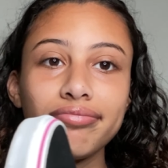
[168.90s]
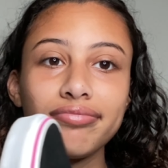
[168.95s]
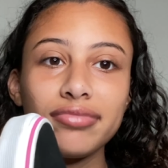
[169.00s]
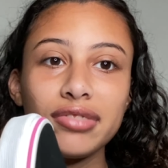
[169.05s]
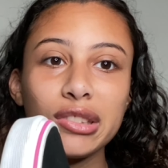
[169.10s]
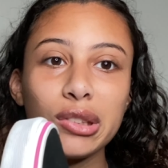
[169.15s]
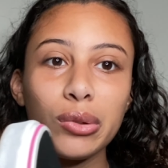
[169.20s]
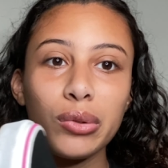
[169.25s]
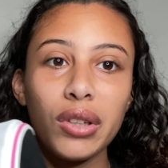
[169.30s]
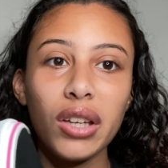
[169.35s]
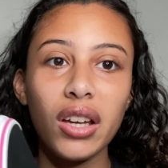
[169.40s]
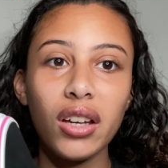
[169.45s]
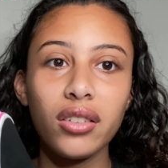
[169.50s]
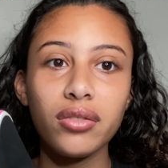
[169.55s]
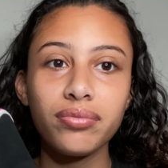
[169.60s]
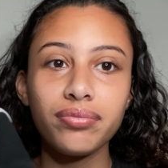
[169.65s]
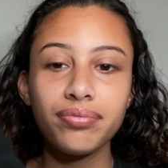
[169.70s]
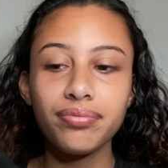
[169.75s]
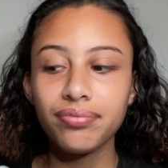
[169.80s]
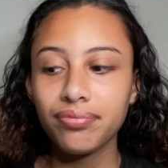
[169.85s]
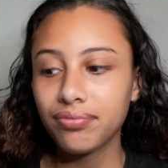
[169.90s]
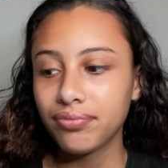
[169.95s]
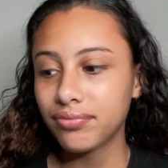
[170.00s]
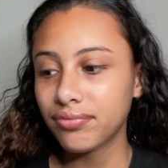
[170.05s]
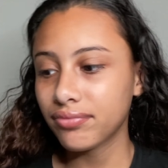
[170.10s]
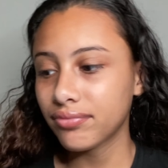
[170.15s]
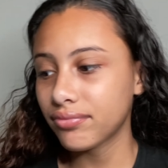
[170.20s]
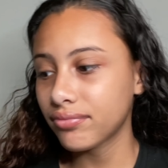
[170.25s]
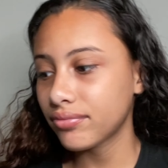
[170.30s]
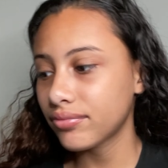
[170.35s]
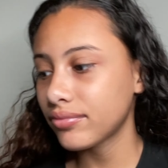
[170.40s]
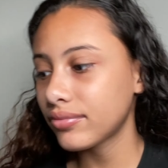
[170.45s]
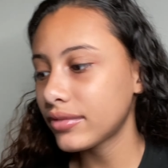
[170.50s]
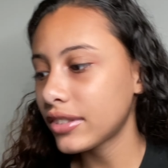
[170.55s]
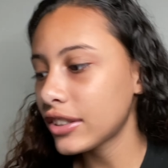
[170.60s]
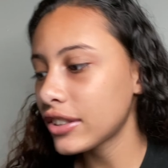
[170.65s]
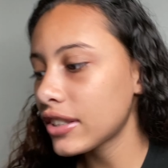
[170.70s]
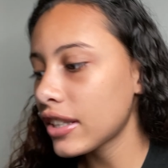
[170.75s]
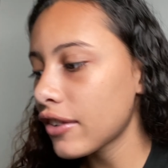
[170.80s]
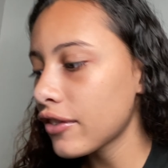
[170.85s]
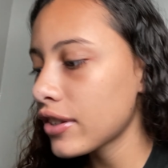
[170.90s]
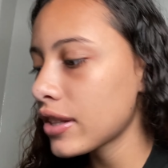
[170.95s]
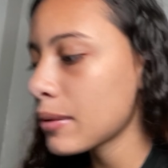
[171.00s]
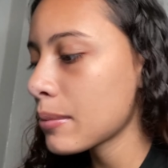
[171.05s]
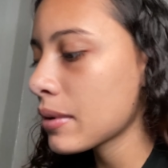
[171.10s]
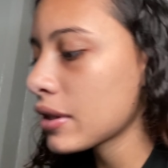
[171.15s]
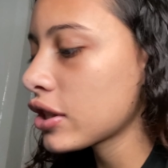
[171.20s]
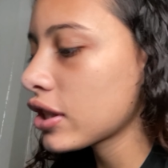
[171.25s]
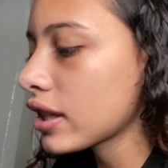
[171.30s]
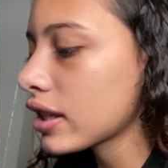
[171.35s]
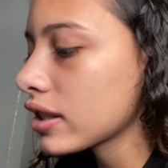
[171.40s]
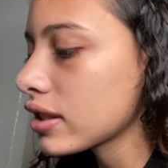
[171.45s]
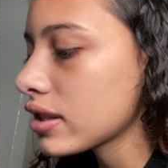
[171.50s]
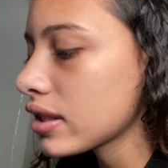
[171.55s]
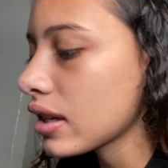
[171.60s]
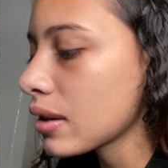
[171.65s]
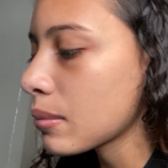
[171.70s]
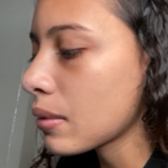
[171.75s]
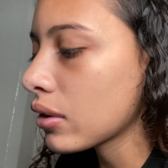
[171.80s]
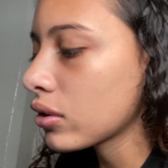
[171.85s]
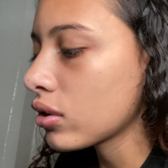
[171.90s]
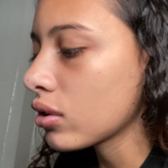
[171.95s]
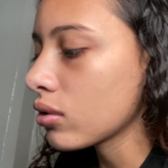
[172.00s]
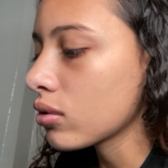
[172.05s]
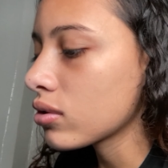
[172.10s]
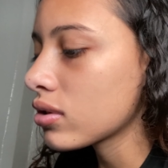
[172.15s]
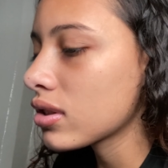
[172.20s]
So yeah, there's not really much I can say about those